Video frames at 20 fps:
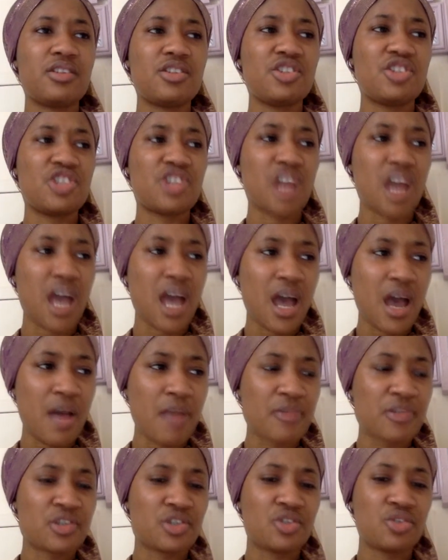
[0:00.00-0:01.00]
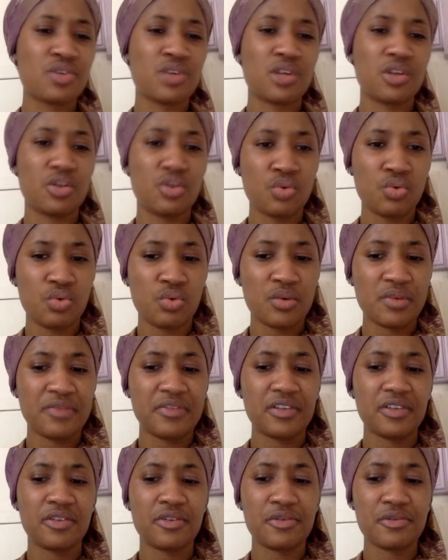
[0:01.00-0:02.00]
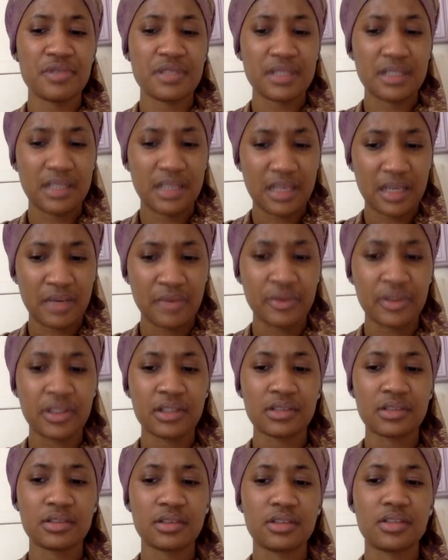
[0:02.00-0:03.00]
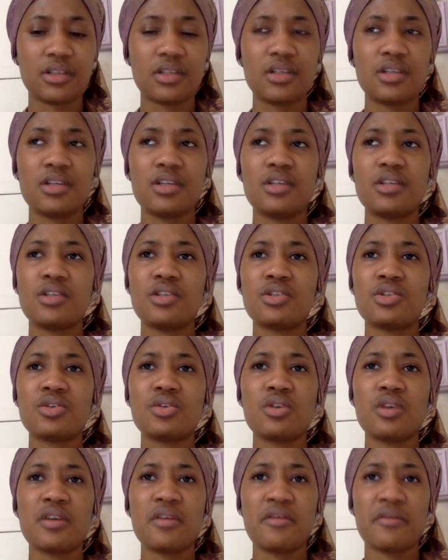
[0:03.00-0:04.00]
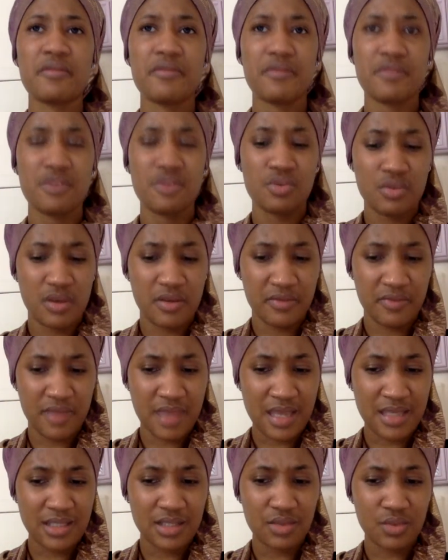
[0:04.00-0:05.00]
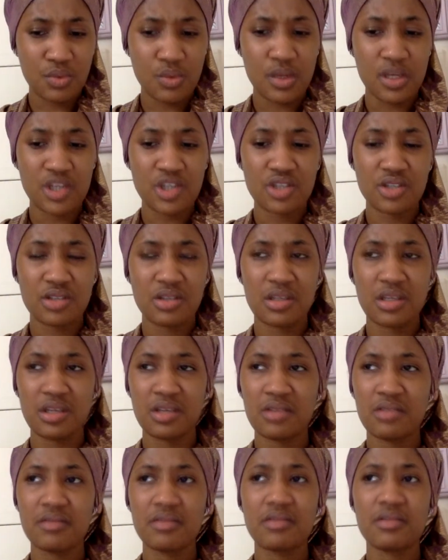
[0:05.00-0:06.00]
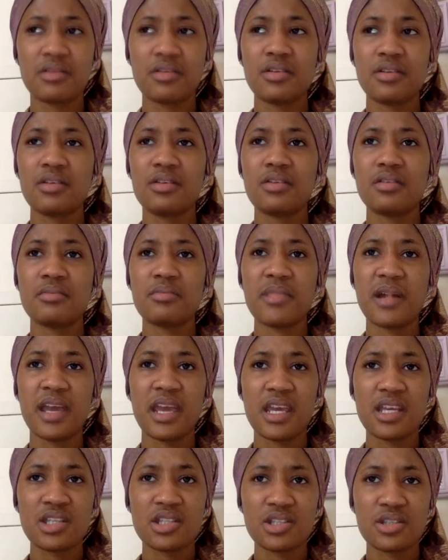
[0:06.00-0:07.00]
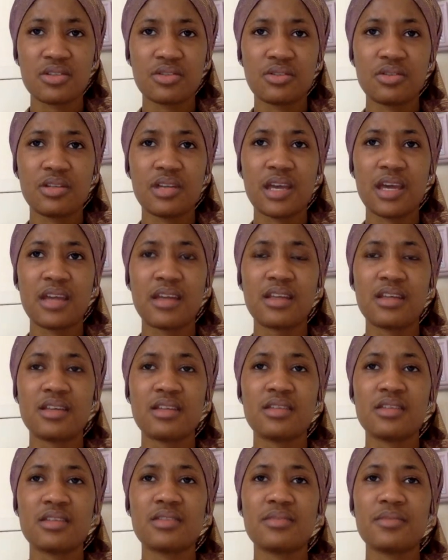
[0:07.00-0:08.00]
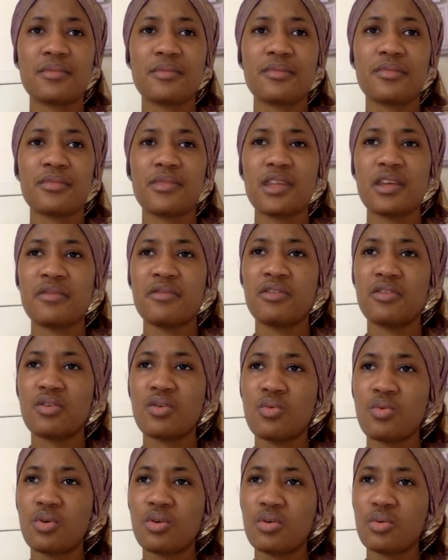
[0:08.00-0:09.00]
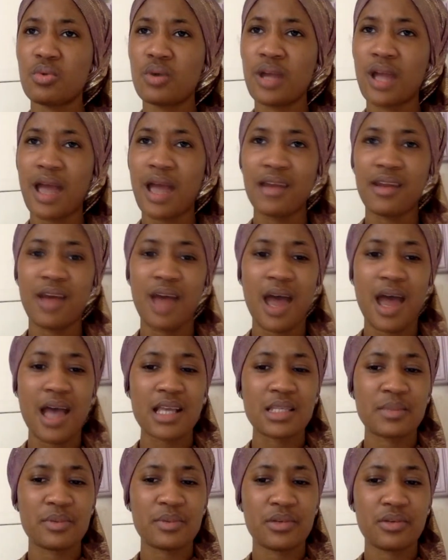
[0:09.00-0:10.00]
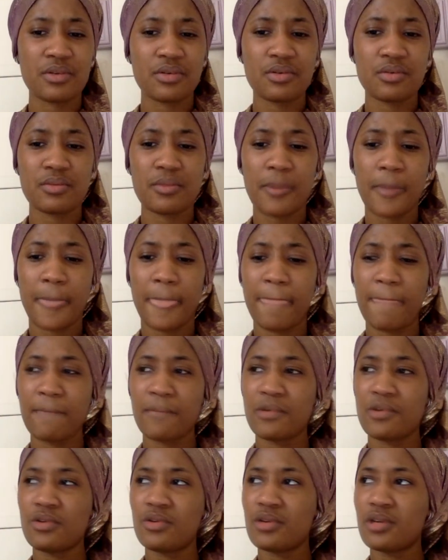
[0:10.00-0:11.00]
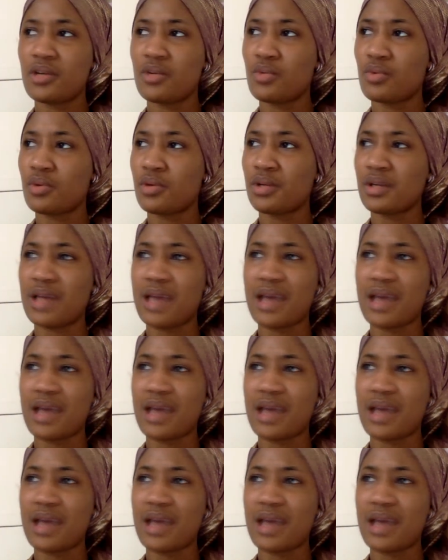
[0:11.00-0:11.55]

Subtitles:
jobs you can do with your nursing career. So if that's the question, then my answer to that is, if you don't want to work at the hospital, you can work